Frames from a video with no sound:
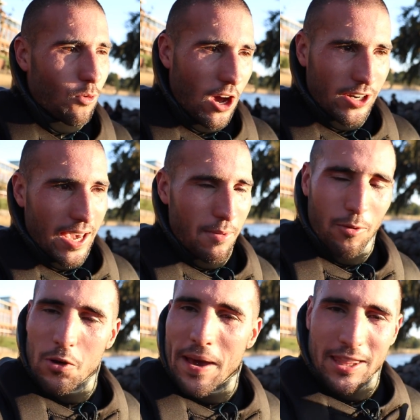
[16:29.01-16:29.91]
Water came
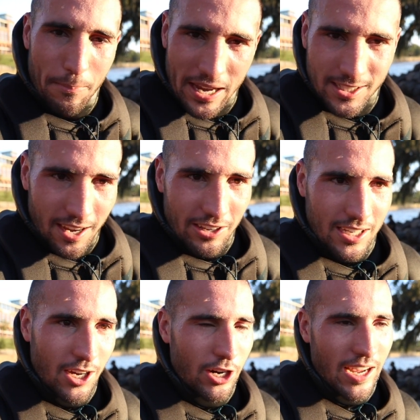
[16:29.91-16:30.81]
up. We made the best of
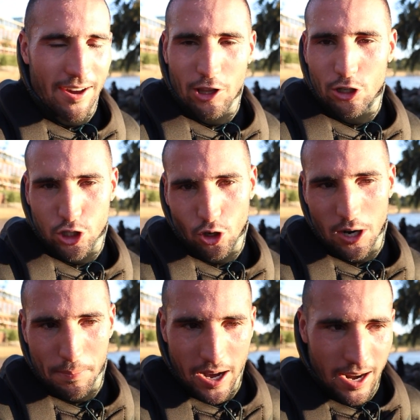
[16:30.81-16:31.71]
it. Cut our dive a little
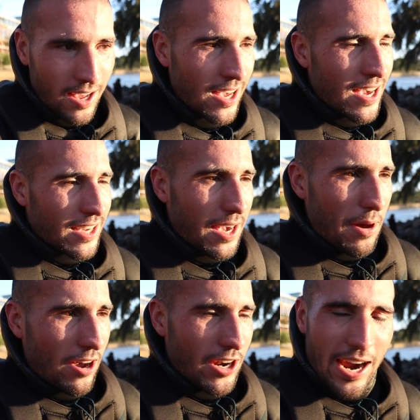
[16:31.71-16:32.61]
short, but came
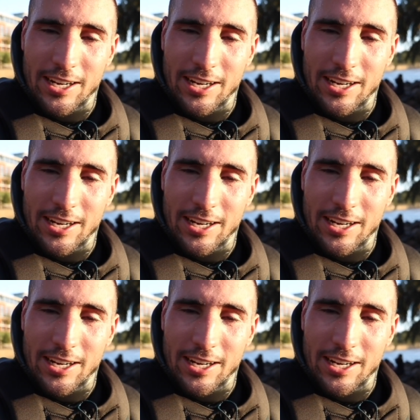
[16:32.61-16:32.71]
out here.